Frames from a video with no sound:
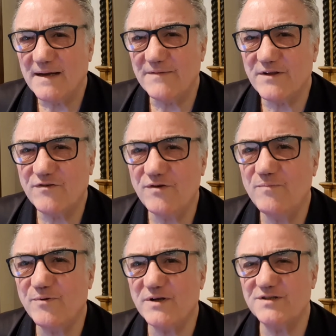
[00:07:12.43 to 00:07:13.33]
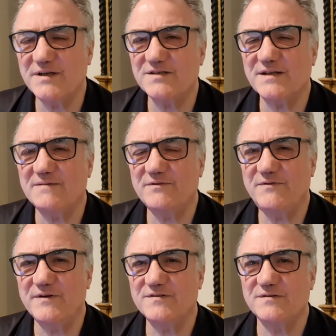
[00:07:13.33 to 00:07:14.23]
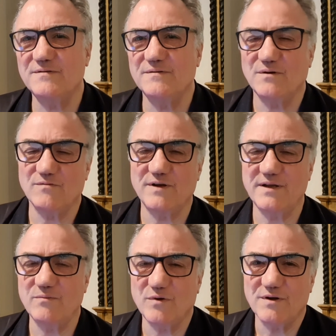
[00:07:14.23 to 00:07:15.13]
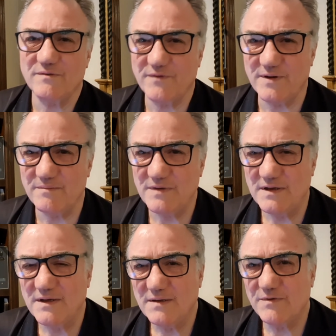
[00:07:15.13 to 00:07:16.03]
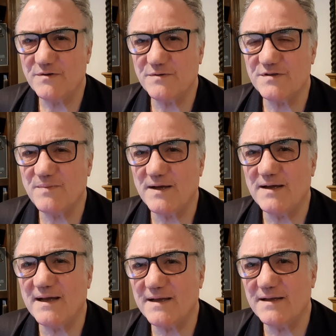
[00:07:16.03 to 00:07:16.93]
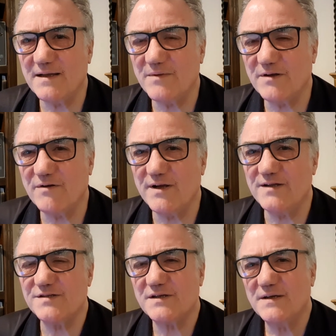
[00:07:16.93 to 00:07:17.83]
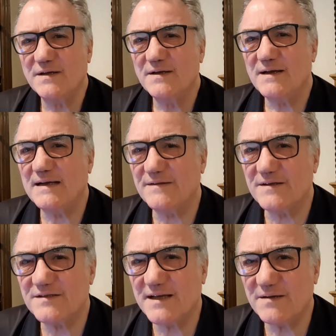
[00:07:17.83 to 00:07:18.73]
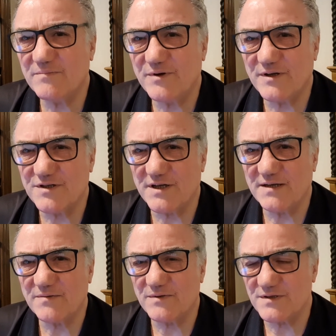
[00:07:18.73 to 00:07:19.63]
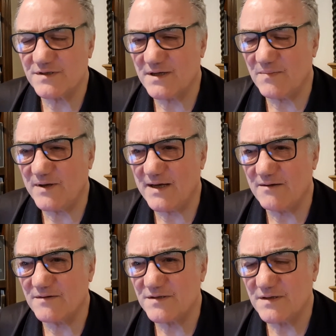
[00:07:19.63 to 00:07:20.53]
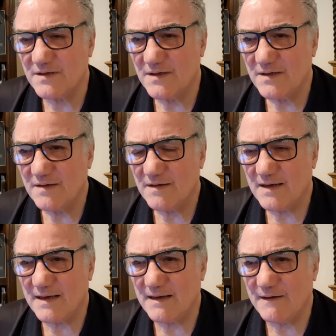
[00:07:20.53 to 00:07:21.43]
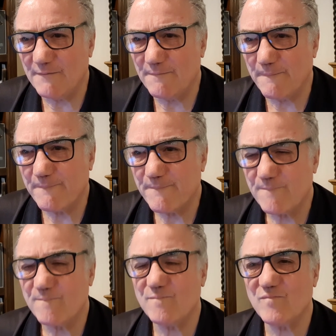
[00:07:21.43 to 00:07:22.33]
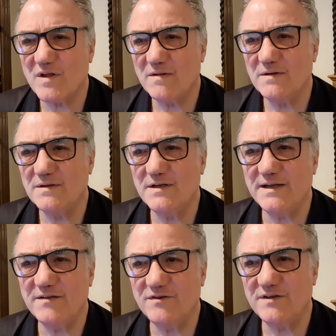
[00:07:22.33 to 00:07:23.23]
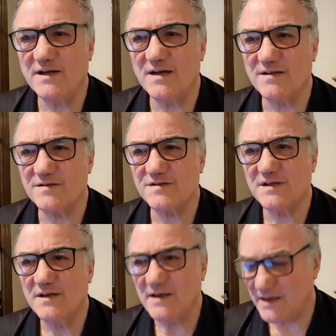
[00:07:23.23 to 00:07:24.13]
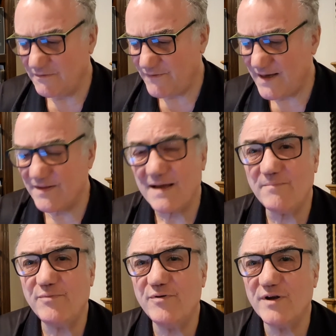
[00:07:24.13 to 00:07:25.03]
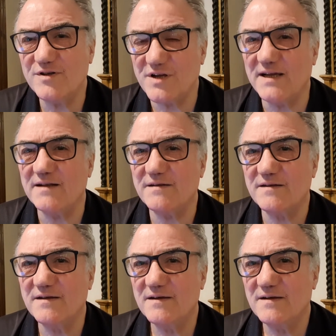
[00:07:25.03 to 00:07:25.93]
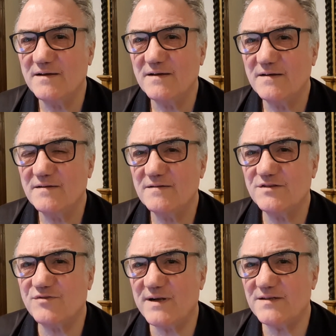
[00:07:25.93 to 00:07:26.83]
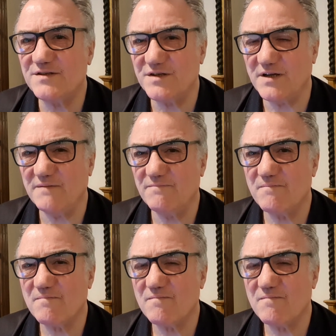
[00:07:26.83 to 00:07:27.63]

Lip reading: And the two projects that I've referred to already, one of them, which was about academic grades, and the second project was about learning to dance. And in fact, that project strategy